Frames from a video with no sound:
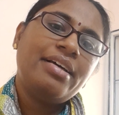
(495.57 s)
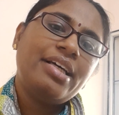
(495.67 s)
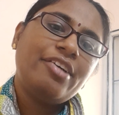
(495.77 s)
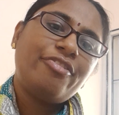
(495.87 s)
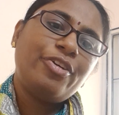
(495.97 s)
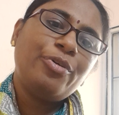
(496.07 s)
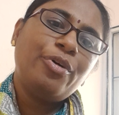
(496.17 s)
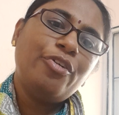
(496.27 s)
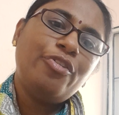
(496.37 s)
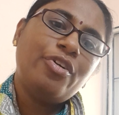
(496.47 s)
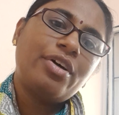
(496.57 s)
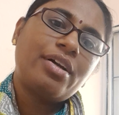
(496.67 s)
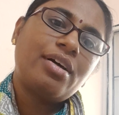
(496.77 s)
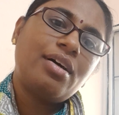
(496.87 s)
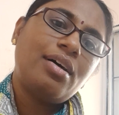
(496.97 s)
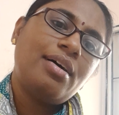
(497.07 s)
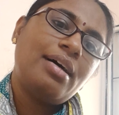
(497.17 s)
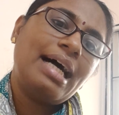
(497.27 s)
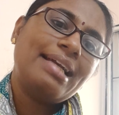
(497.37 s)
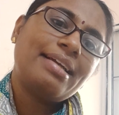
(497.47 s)
if you go for
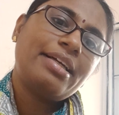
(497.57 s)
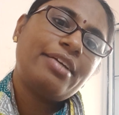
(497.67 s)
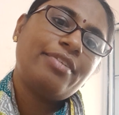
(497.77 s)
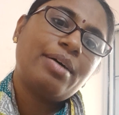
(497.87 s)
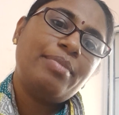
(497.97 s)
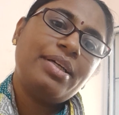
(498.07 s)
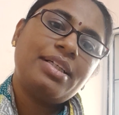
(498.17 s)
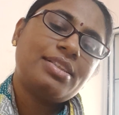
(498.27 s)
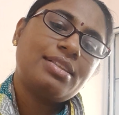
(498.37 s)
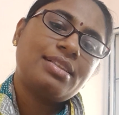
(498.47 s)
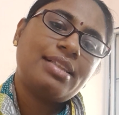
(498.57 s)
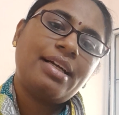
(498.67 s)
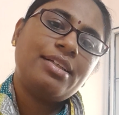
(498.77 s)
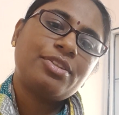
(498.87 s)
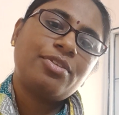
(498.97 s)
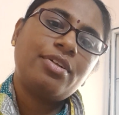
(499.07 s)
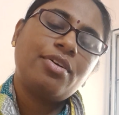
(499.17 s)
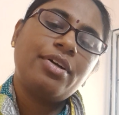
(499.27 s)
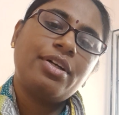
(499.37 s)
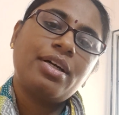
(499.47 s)
alternative communication, the child is not
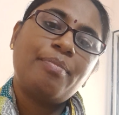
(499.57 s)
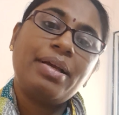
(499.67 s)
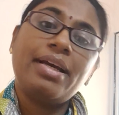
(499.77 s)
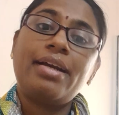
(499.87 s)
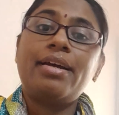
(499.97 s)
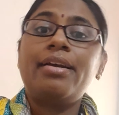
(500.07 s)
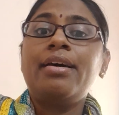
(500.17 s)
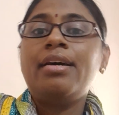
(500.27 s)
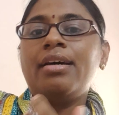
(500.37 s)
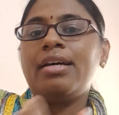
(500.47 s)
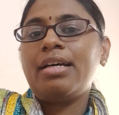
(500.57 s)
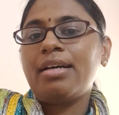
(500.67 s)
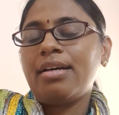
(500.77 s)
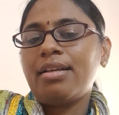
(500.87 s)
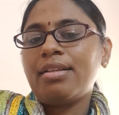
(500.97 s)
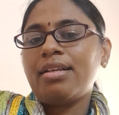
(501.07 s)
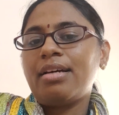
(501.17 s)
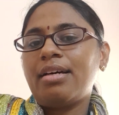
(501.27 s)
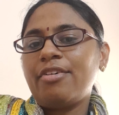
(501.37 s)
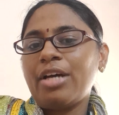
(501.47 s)
going to communicate and
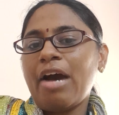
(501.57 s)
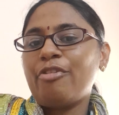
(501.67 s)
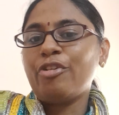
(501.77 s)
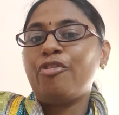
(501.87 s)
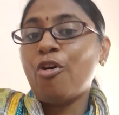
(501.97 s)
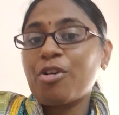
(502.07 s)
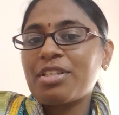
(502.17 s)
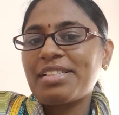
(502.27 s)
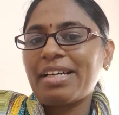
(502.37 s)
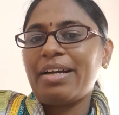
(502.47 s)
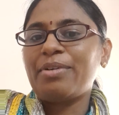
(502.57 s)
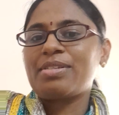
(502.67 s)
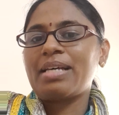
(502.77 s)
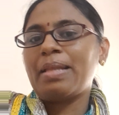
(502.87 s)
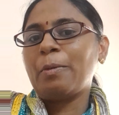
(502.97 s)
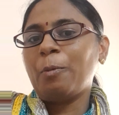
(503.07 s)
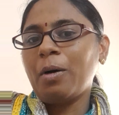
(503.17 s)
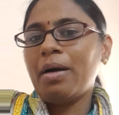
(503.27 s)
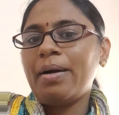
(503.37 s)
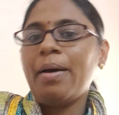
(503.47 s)
you have to force the child to say the
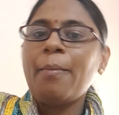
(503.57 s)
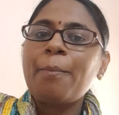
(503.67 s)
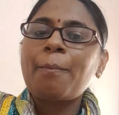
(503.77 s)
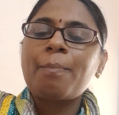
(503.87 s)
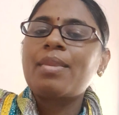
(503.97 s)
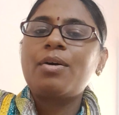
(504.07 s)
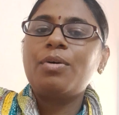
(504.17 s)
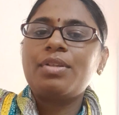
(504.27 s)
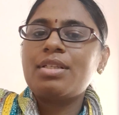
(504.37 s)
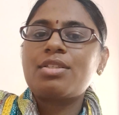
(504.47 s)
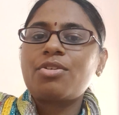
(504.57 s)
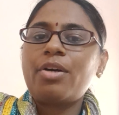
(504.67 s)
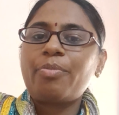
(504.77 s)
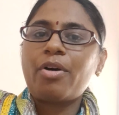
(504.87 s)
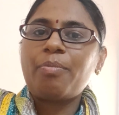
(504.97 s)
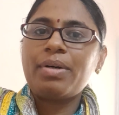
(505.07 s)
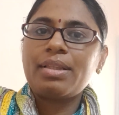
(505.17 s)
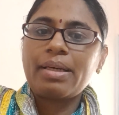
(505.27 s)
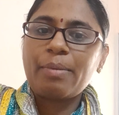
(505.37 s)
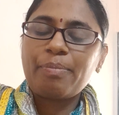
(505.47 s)
word. Oh, this is not proper
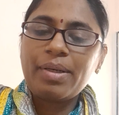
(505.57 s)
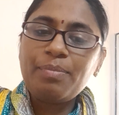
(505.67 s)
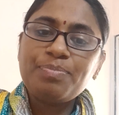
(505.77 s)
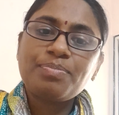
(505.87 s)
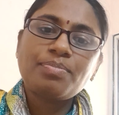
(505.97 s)
therapy.